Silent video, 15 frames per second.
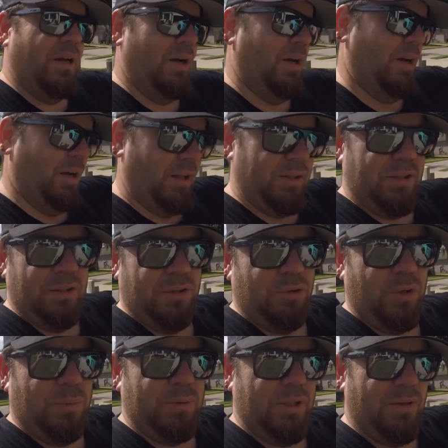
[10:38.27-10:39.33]
on the
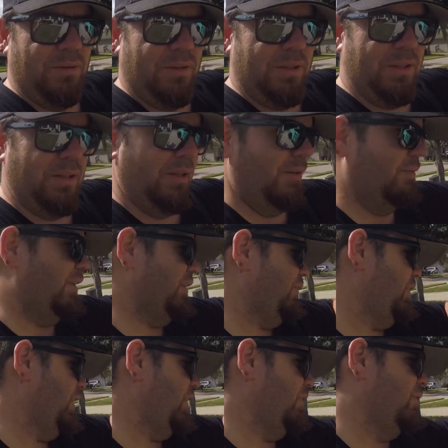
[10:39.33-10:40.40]
description of this
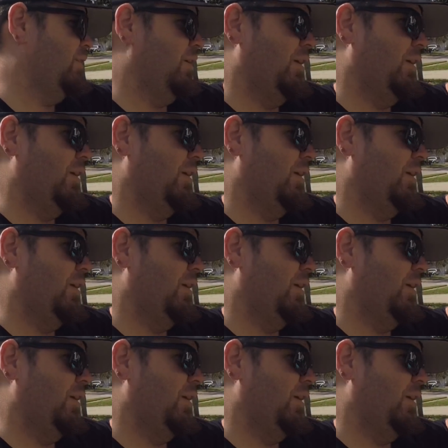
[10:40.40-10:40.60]
video,